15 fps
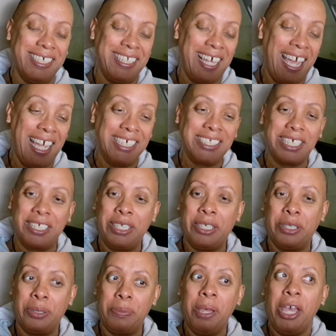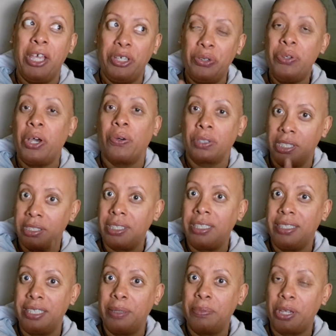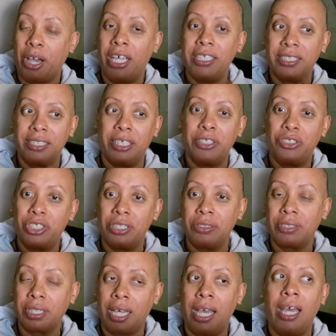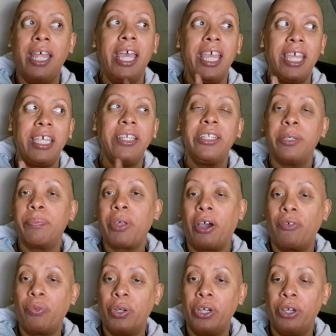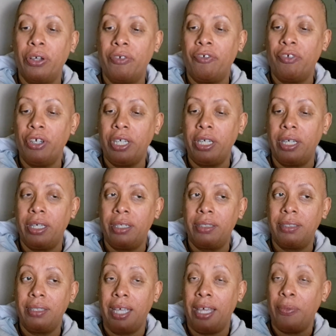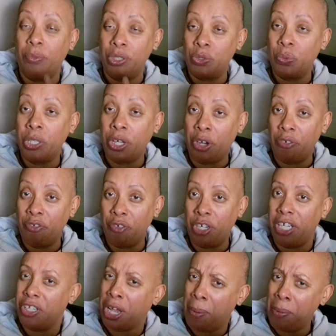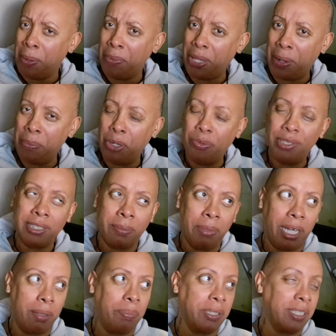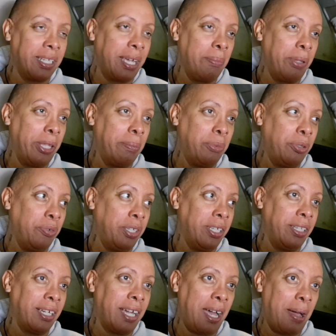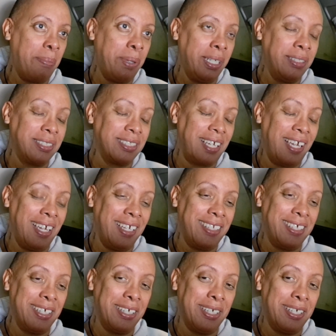asking him, because he dipped off, instead of Jill Scott, he dipped off with her friend and was with her friend. Y'all remember that movie? Somebody put the name of that movie in the comments. And